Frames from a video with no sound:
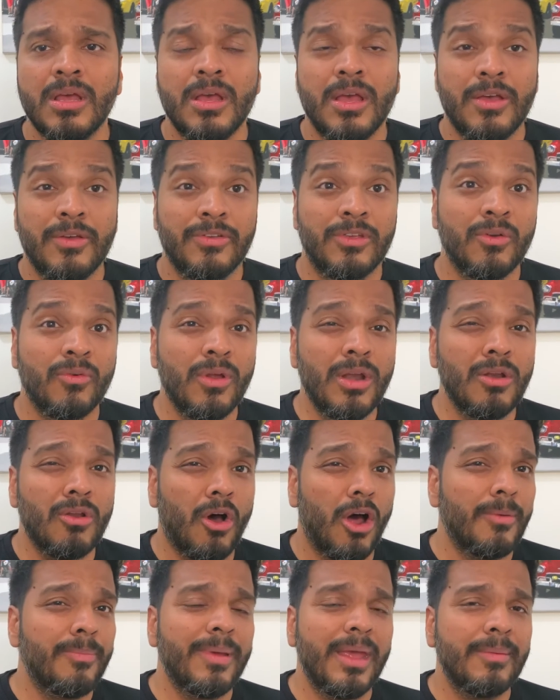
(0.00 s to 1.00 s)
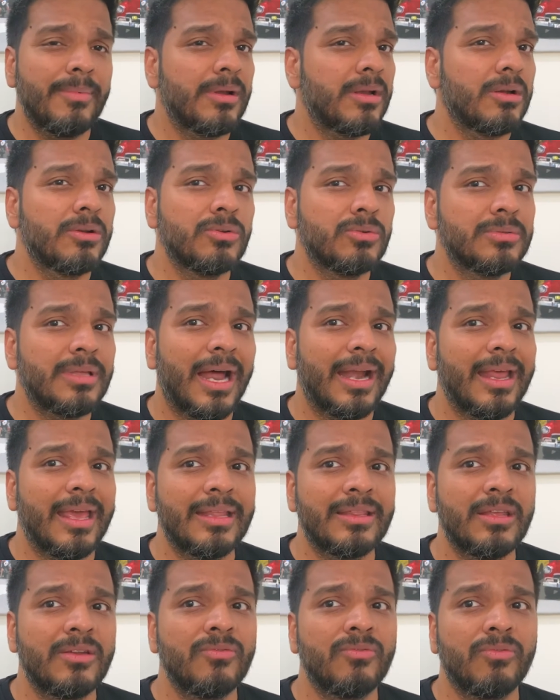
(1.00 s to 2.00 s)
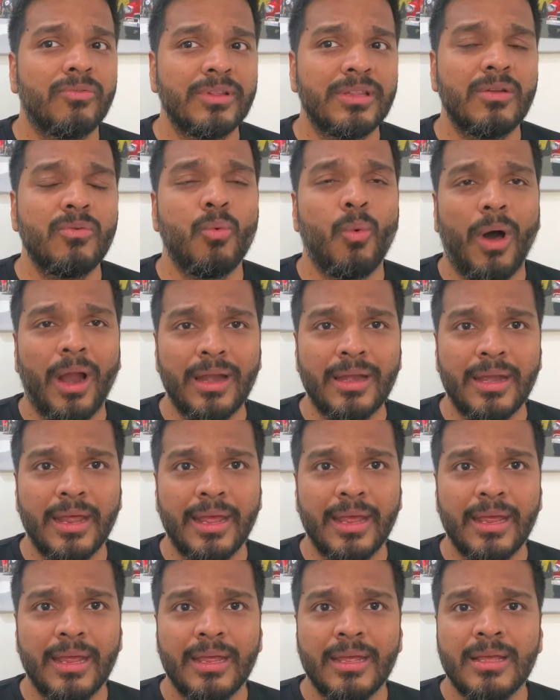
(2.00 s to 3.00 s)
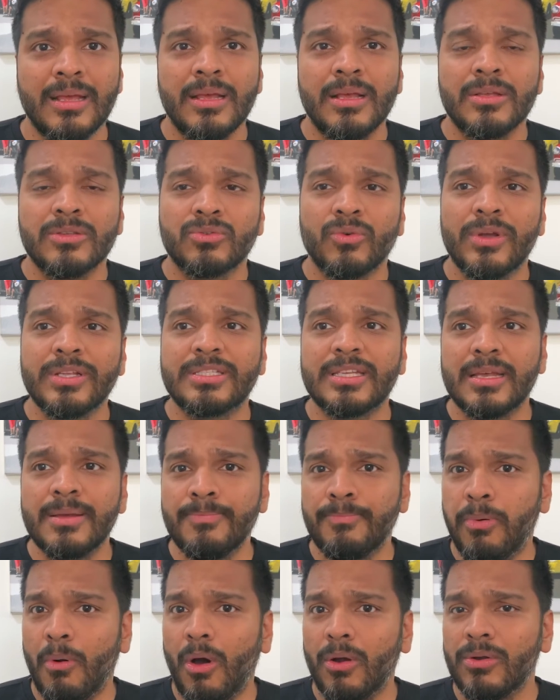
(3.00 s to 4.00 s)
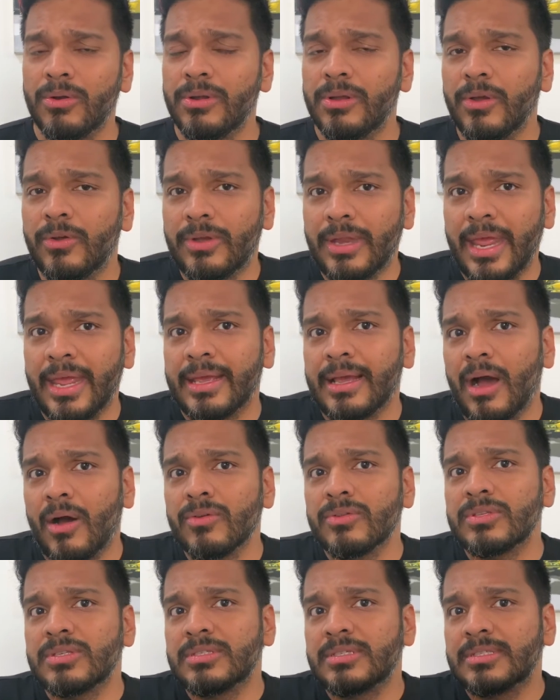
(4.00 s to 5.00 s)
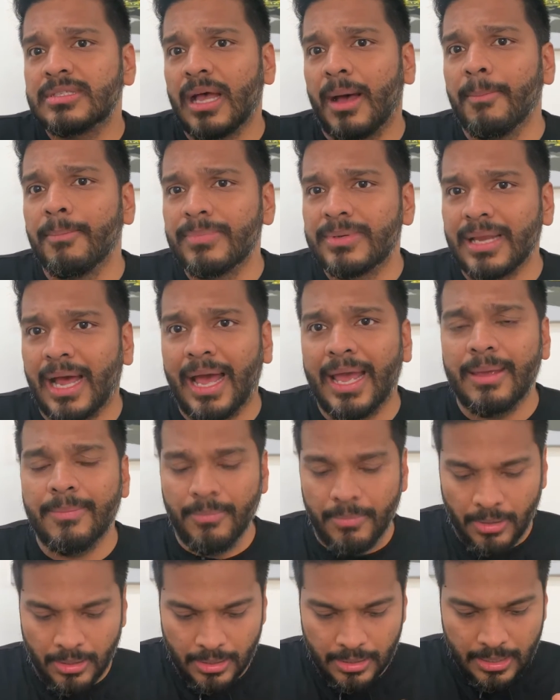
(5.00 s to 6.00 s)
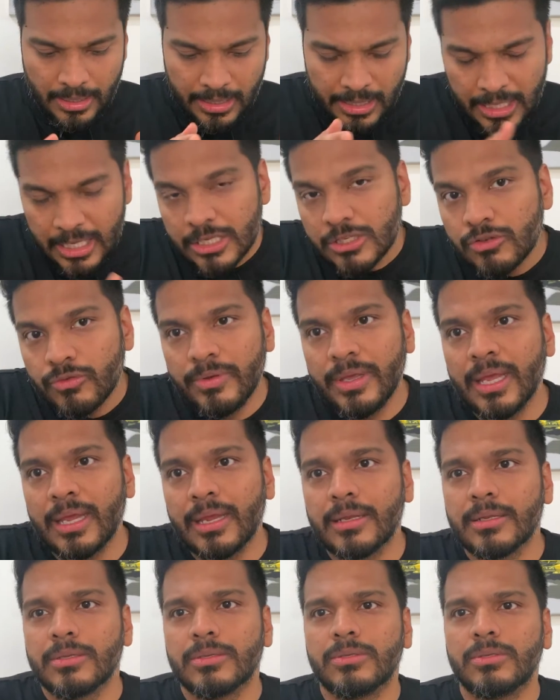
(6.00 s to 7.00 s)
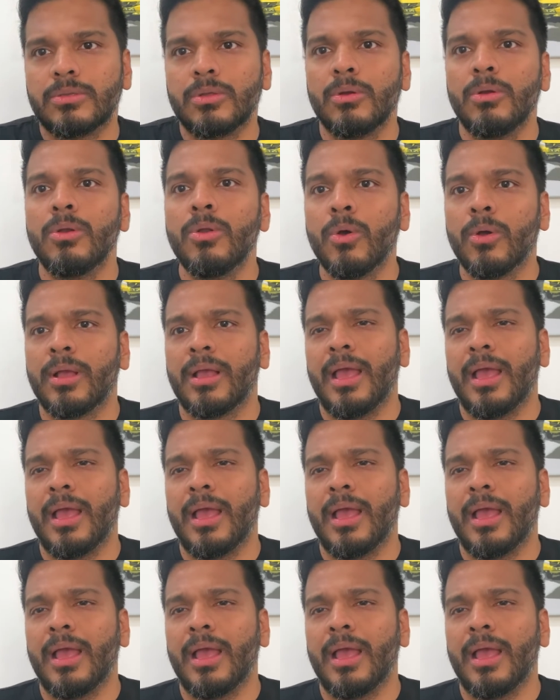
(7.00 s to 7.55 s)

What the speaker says: You will not be able to do that within one day. So it's important to take out some time each week to look